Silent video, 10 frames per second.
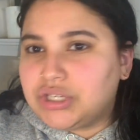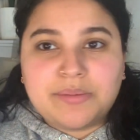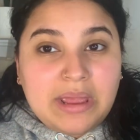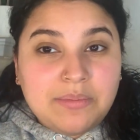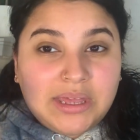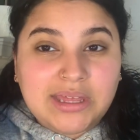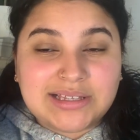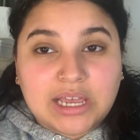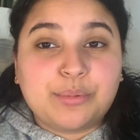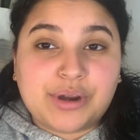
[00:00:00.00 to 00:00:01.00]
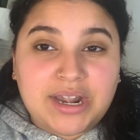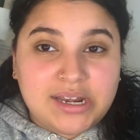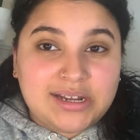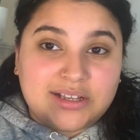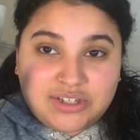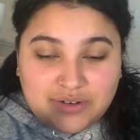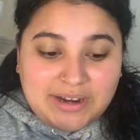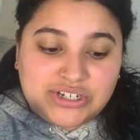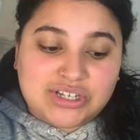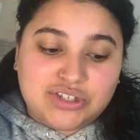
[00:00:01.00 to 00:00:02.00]
and maybe it's upgraded because the
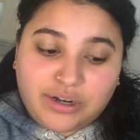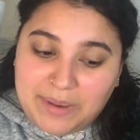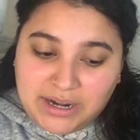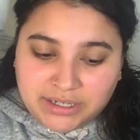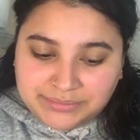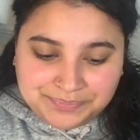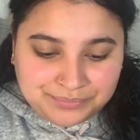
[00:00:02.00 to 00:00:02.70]
directions are better.